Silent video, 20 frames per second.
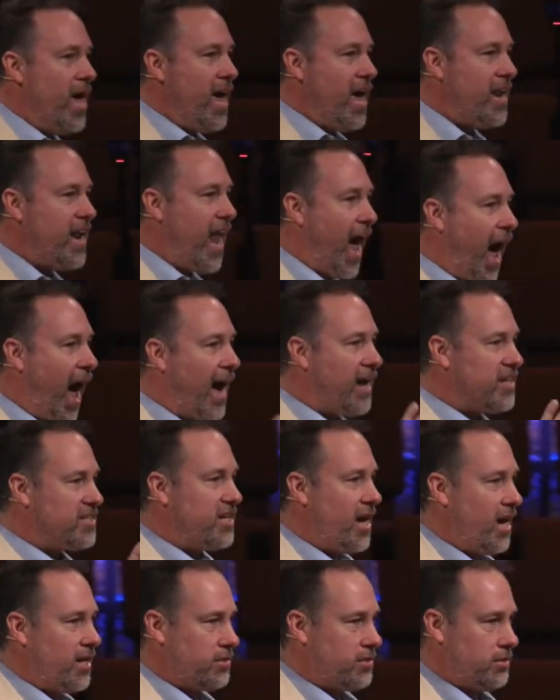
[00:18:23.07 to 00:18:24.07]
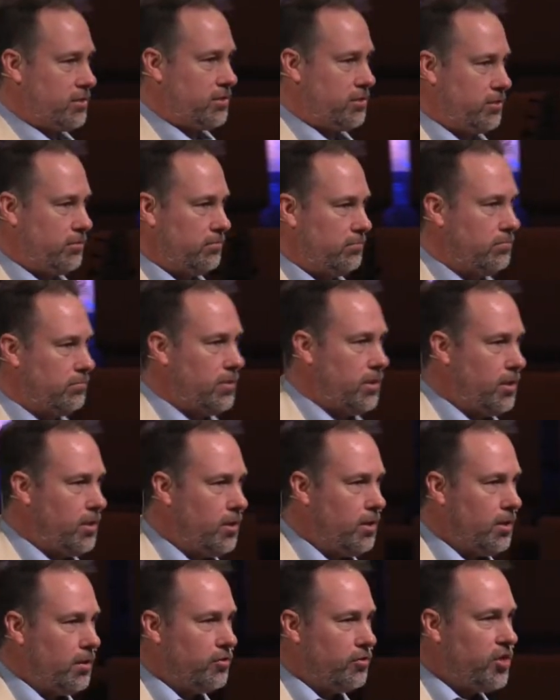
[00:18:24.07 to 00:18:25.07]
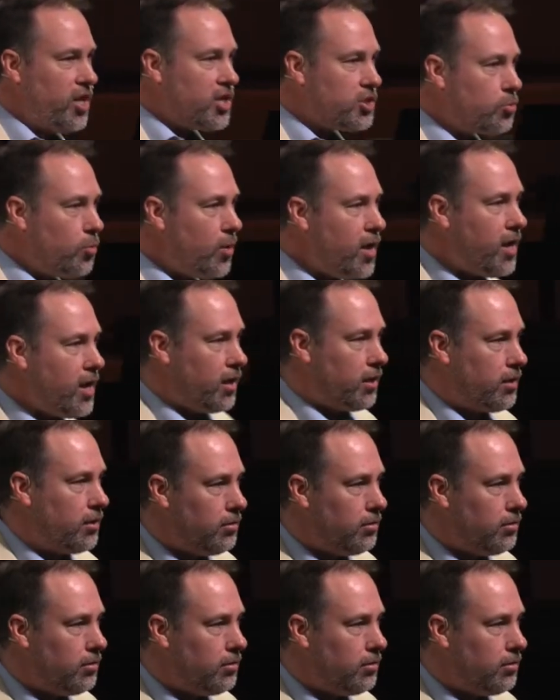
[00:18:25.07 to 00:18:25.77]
in access. This week,